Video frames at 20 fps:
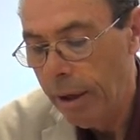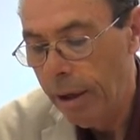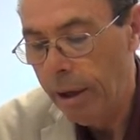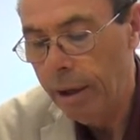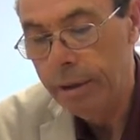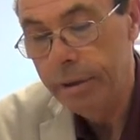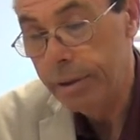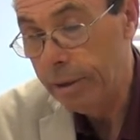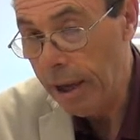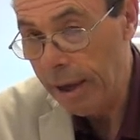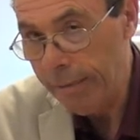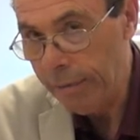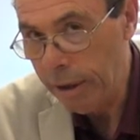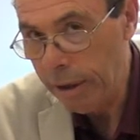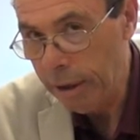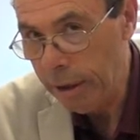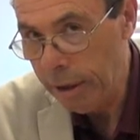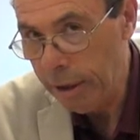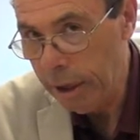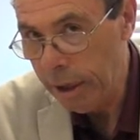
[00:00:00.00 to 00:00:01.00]
and it's
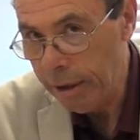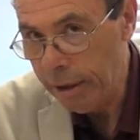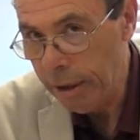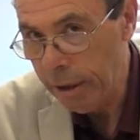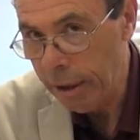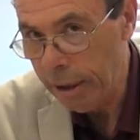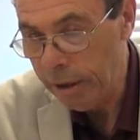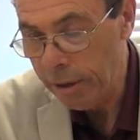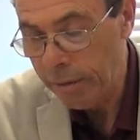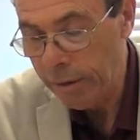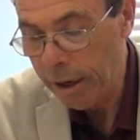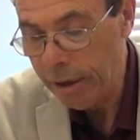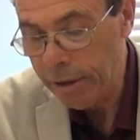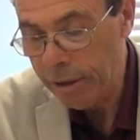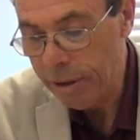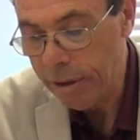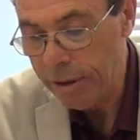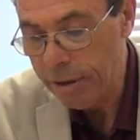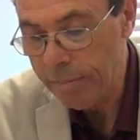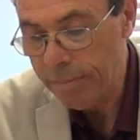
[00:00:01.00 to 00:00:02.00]
definitely not the
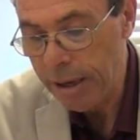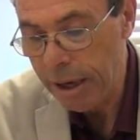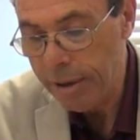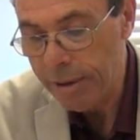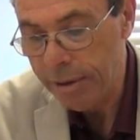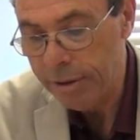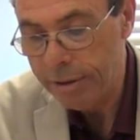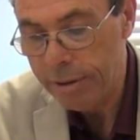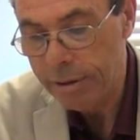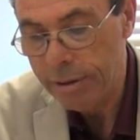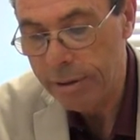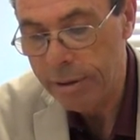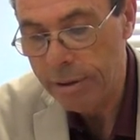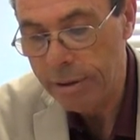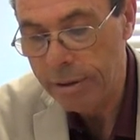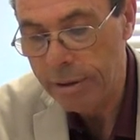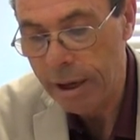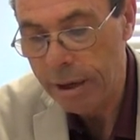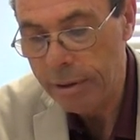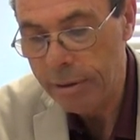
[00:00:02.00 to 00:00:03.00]
integrationist message
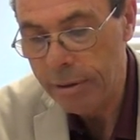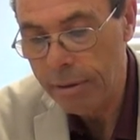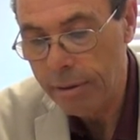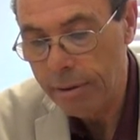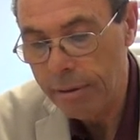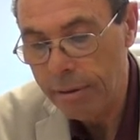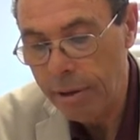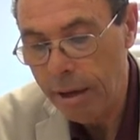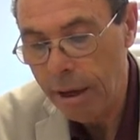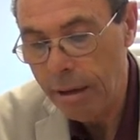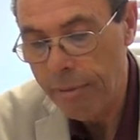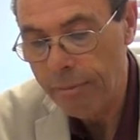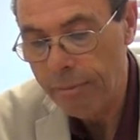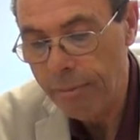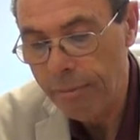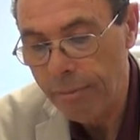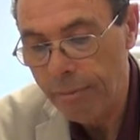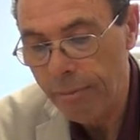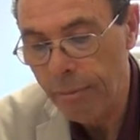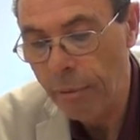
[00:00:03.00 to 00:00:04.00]
that
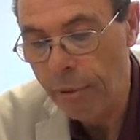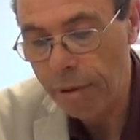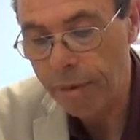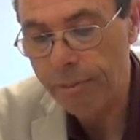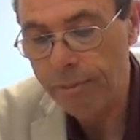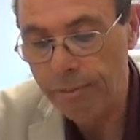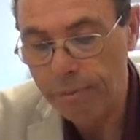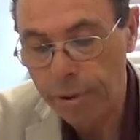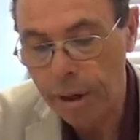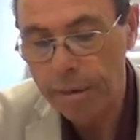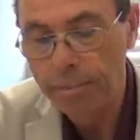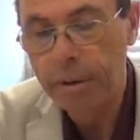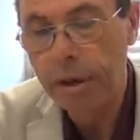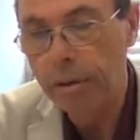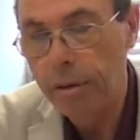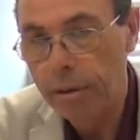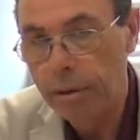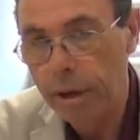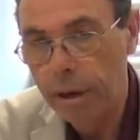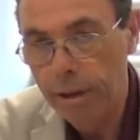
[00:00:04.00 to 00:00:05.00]
came forth
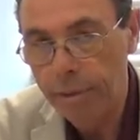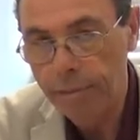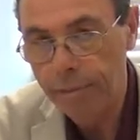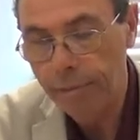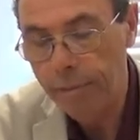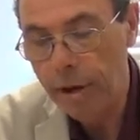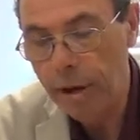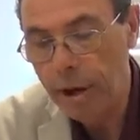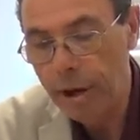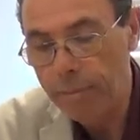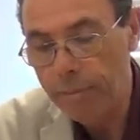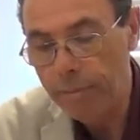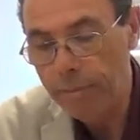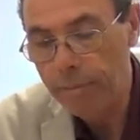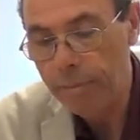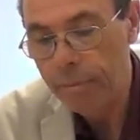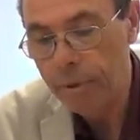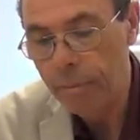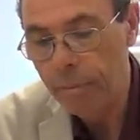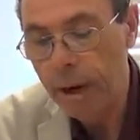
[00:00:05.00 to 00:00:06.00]
primarily
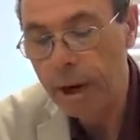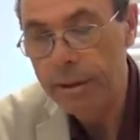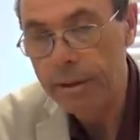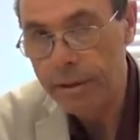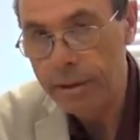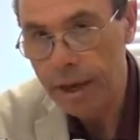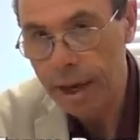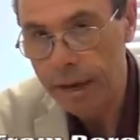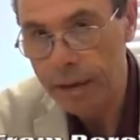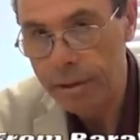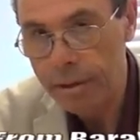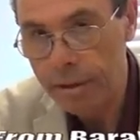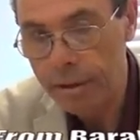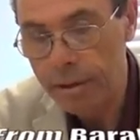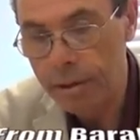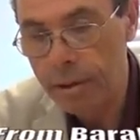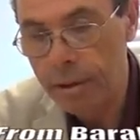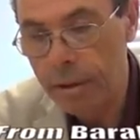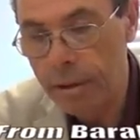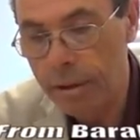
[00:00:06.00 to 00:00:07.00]
from the white
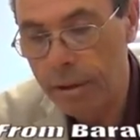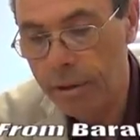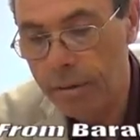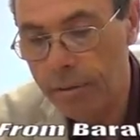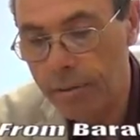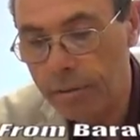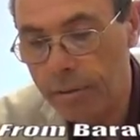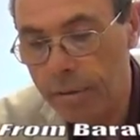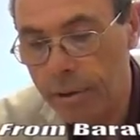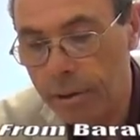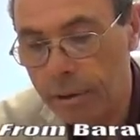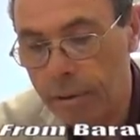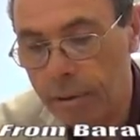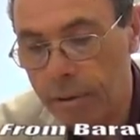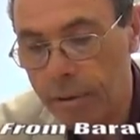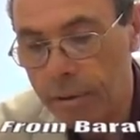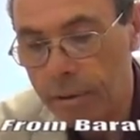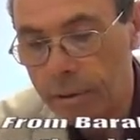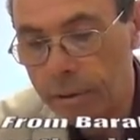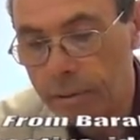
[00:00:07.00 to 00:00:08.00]
sector of
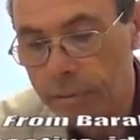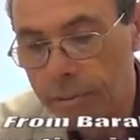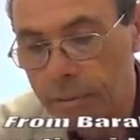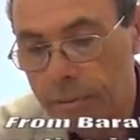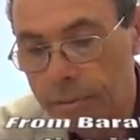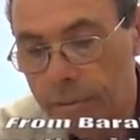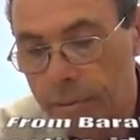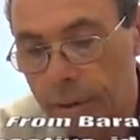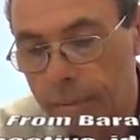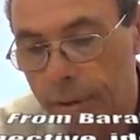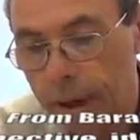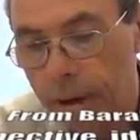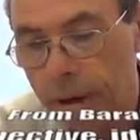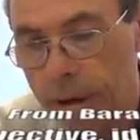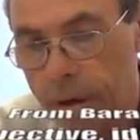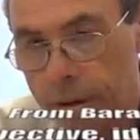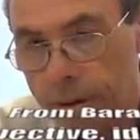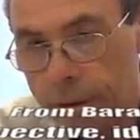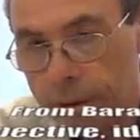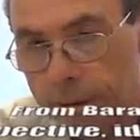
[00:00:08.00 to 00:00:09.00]

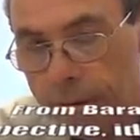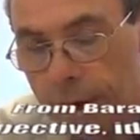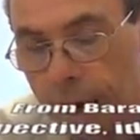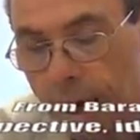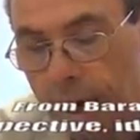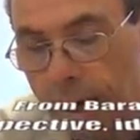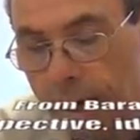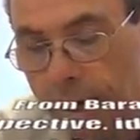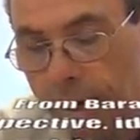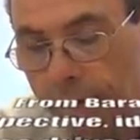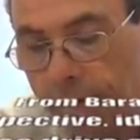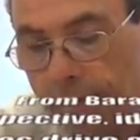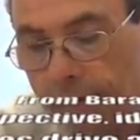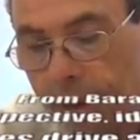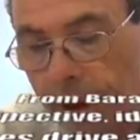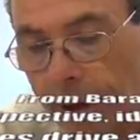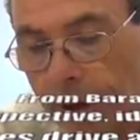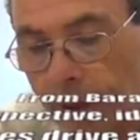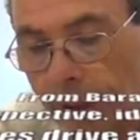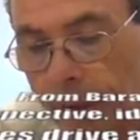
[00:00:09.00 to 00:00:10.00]
American society
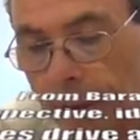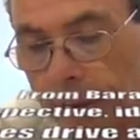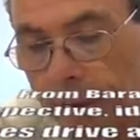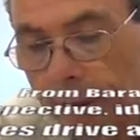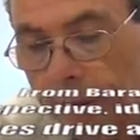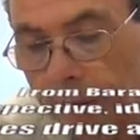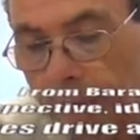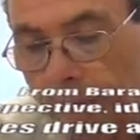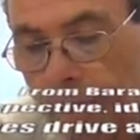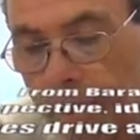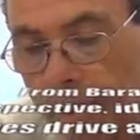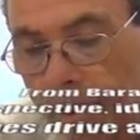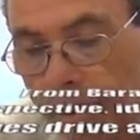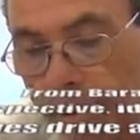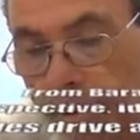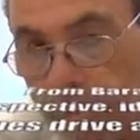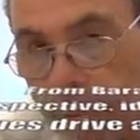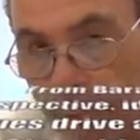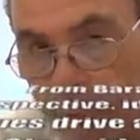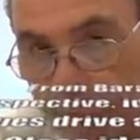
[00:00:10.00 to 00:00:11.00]

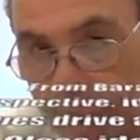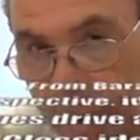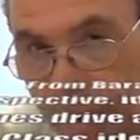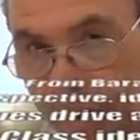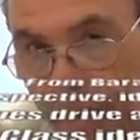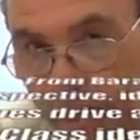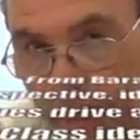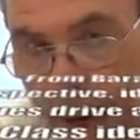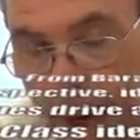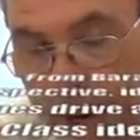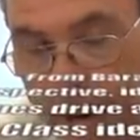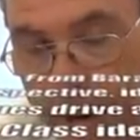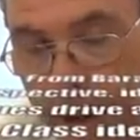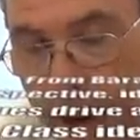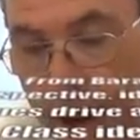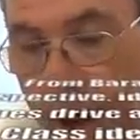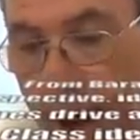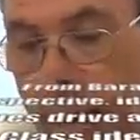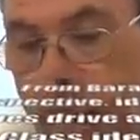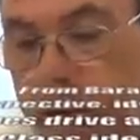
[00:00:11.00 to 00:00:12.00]
through the Civil Rights
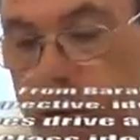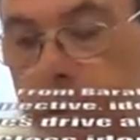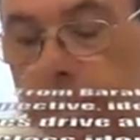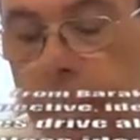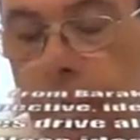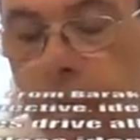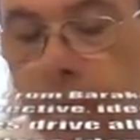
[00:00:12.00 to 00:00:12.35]
Act,